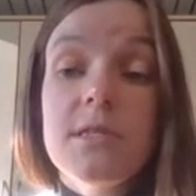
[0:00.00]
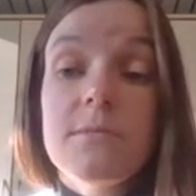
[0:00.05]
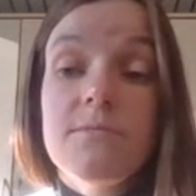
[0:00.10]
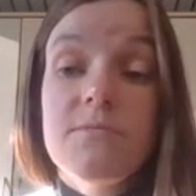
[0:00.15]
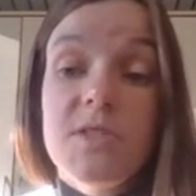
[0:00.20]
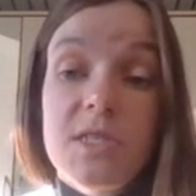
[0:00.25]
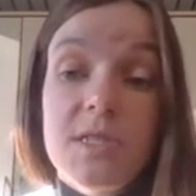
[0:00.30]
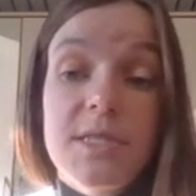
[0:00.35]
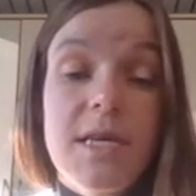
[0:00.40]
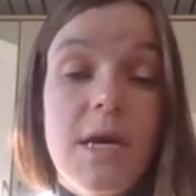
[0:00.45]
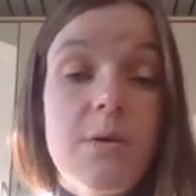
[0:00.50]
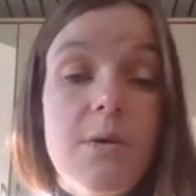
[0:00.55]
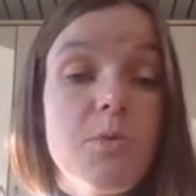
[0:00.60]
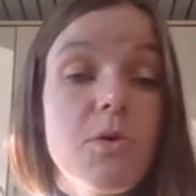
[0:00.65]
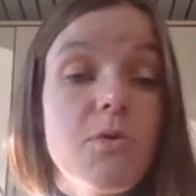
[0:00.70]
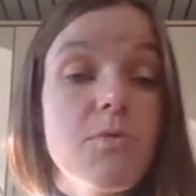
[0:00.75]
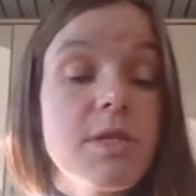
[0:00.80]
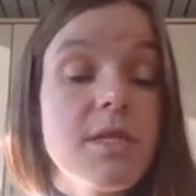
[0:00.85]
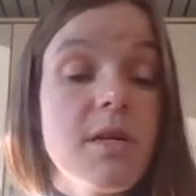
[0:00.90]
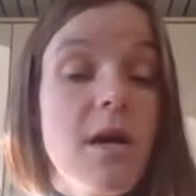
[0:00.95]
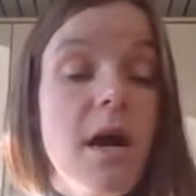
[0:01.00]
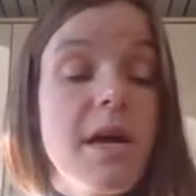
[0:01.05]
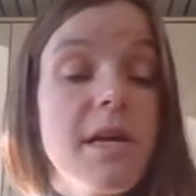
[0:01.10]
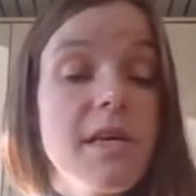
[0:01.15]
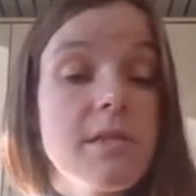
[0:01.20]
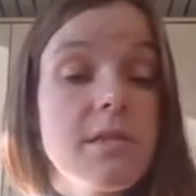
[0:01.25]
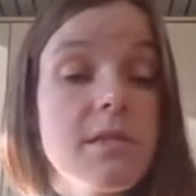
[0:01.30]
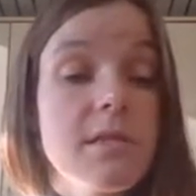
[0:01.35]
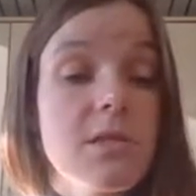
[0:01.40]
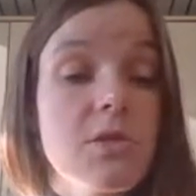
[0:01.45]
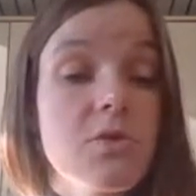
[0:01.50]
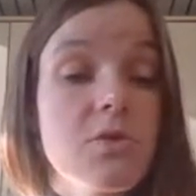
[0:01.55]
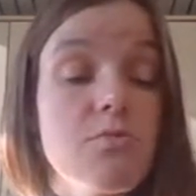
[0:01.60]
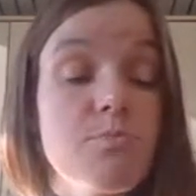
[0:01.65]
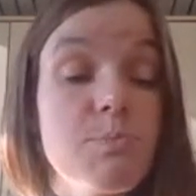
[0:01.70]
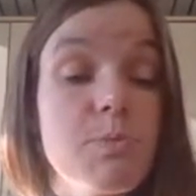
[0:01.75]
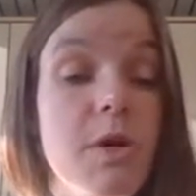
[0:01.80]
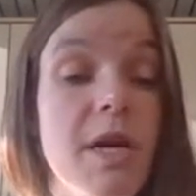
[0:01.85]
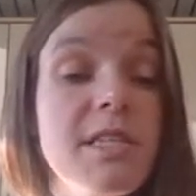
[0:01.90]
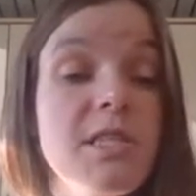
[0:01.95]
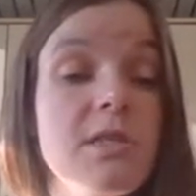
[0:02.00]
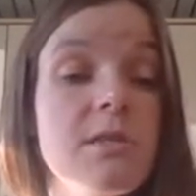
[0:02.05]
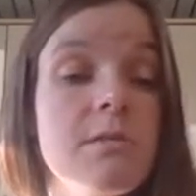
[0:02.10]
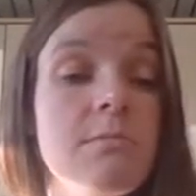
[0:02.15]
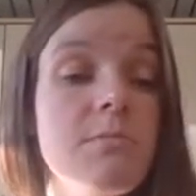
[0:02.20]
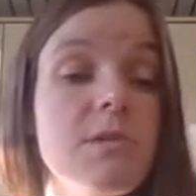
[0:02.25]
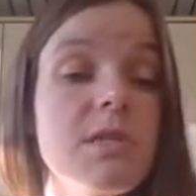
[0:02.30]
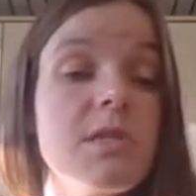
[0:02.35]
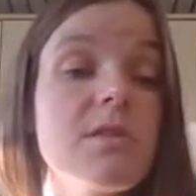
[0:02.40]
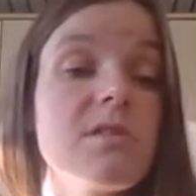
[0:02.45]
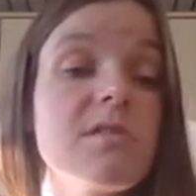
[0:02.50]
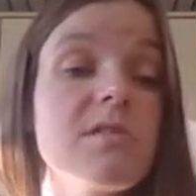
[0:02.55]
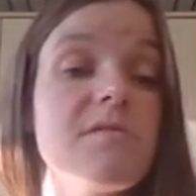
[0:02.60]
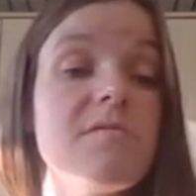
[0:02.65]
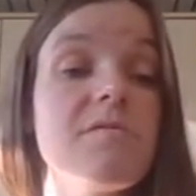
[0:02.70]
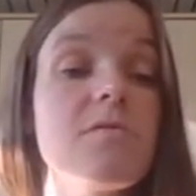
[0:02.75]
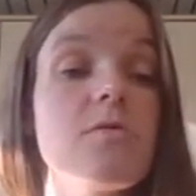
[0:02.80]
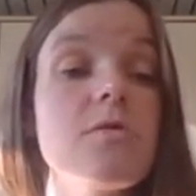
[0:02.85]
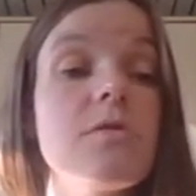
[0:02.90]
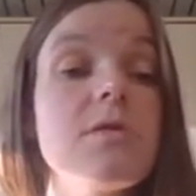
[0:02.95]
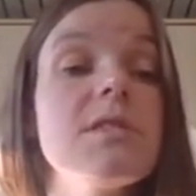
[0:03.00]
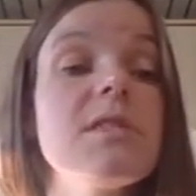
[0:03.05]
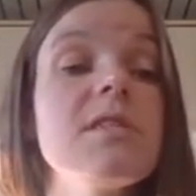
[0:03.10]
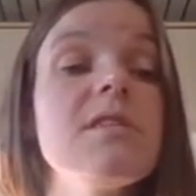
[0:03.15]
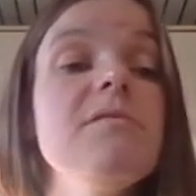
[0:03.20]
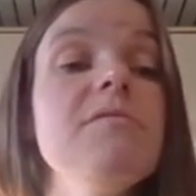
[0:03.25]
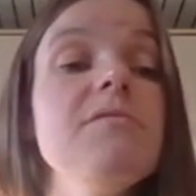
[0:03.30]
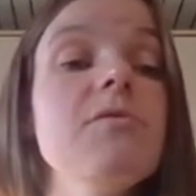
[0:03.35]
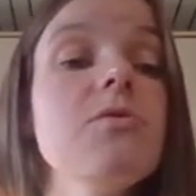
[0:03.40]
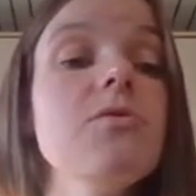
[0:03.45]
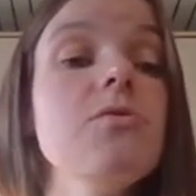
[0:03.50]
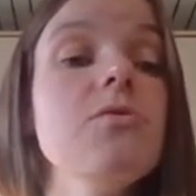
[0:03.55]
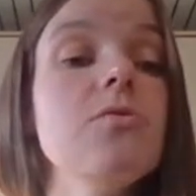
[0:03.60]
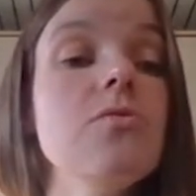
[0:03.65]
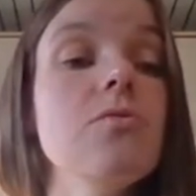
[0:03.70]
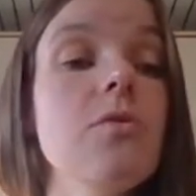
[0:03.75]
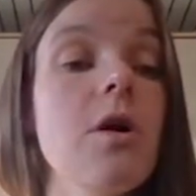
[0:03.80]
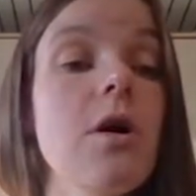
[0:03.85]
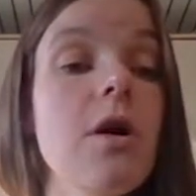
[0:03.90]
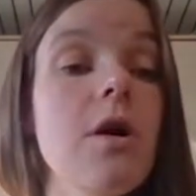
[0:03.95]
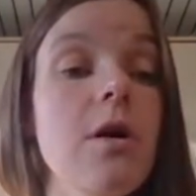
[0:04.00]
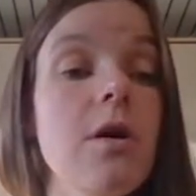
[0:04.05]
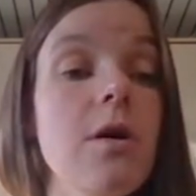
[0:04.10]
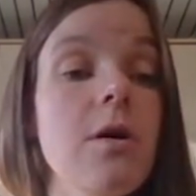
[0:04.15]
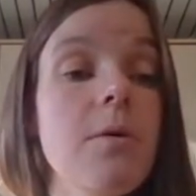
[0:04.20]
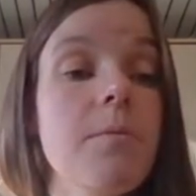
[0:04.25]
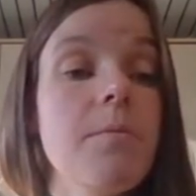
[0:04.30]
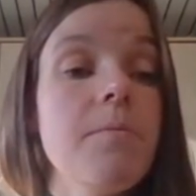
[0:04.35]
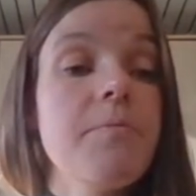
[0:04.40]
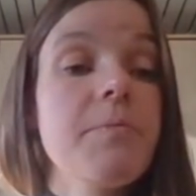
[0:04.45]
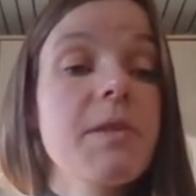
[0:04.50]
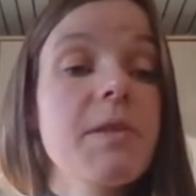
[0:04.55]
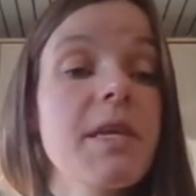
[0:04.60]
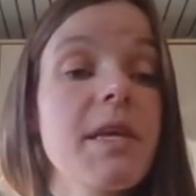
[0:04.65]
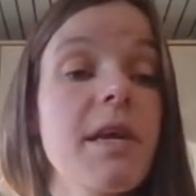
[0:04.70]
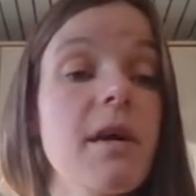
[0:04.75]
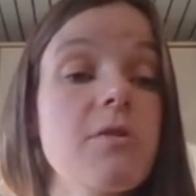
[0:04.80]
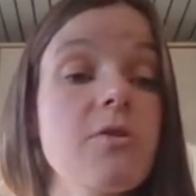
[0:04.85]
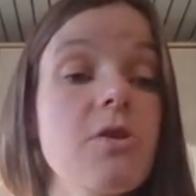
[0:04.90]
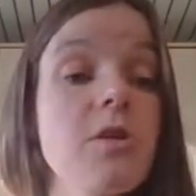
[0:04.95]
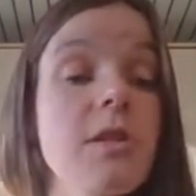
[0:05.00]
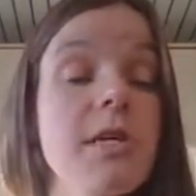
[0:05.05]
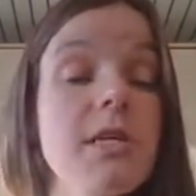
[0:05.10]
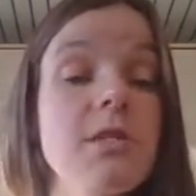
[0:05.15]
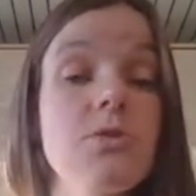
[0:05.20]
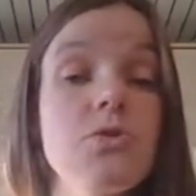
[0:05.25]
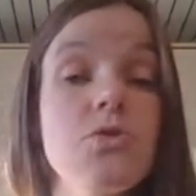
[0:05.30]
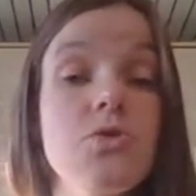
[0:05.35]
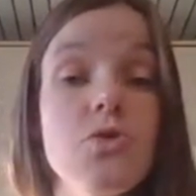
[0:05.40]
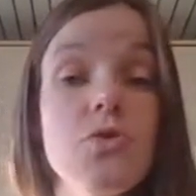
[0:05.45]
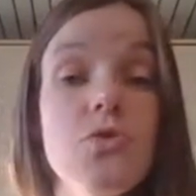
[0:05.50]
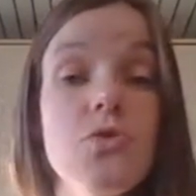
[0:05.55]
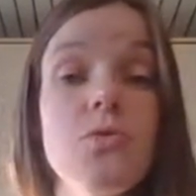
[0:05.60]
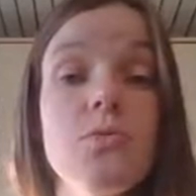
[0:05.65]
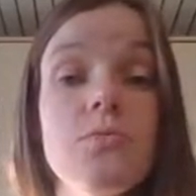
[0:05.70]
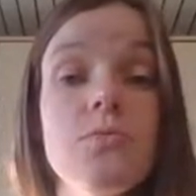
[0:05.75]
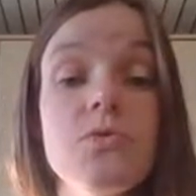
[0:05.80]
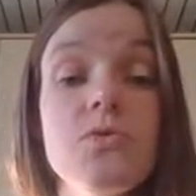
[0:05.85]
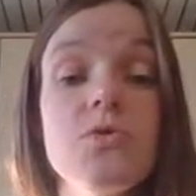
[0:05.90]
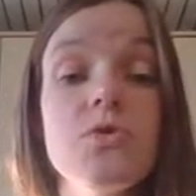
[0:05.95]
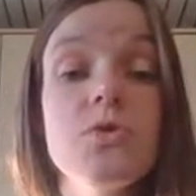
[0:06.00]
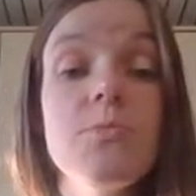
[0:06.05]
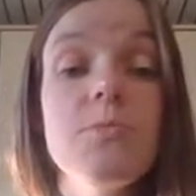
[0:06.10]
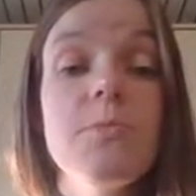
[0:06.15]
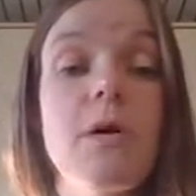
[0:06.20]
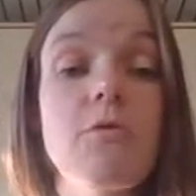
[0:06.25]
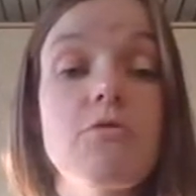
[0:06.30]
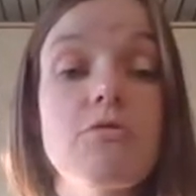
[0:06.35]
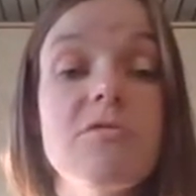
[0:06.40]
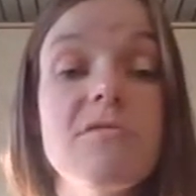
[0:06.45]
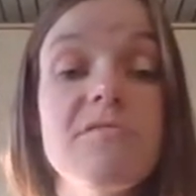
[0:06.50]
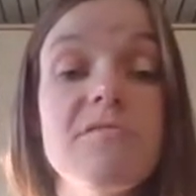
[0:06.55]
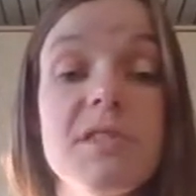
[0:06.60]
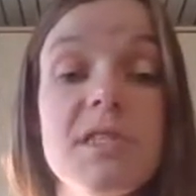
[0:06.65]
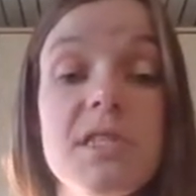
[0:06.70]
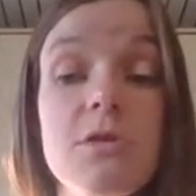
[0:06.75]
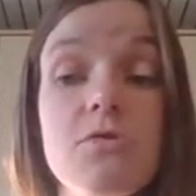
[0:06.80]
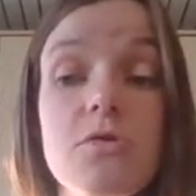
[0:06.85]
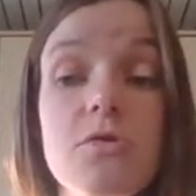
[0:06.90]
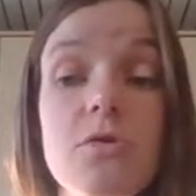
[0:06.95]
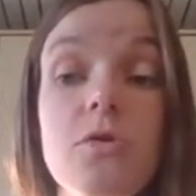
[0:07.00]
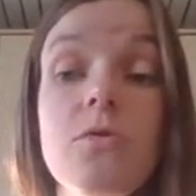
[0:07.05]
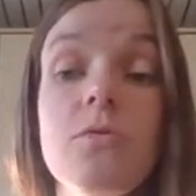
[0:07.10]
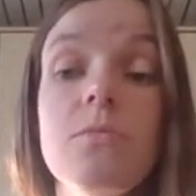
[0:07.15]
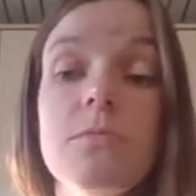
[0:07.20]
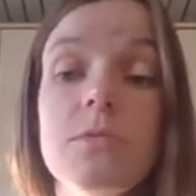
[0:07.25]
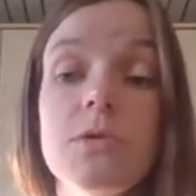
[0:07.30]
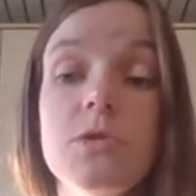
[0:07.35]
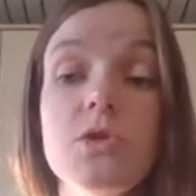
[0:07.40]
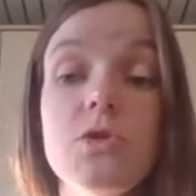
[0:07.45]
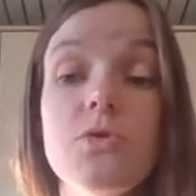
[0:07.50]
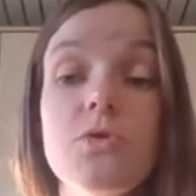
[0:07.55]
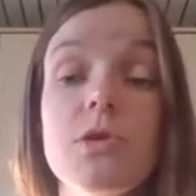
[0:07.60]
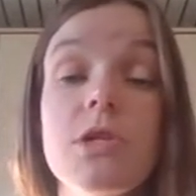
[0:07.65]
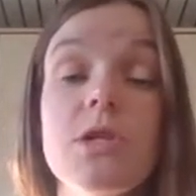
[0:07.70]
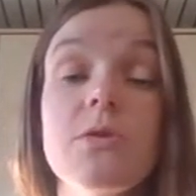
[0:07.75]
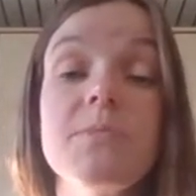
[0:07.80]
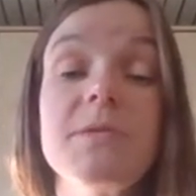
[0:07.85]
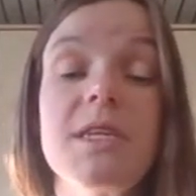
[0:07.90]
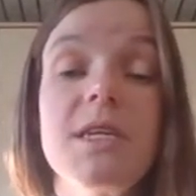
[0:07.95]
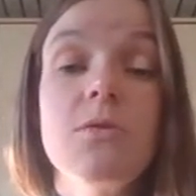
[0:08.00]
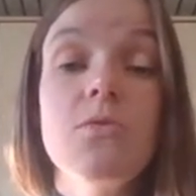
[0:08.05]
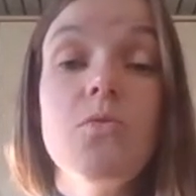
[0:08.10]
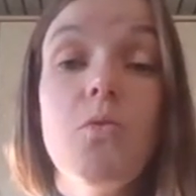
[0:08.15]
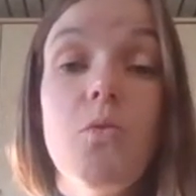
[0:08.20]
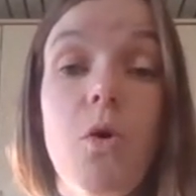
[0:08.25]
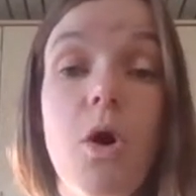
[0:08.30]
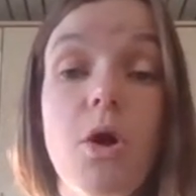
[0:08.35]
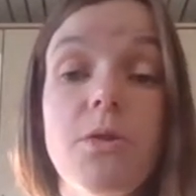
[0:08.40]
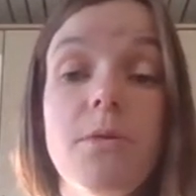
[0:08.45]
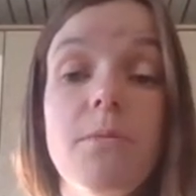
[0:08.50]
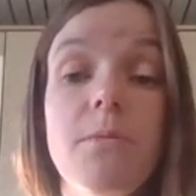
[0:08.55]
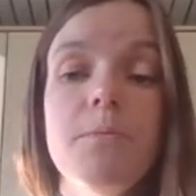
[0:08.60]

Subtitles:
the sample with the highest expression, because of course if you calculate 2 to the power of 0, you will obtain 1.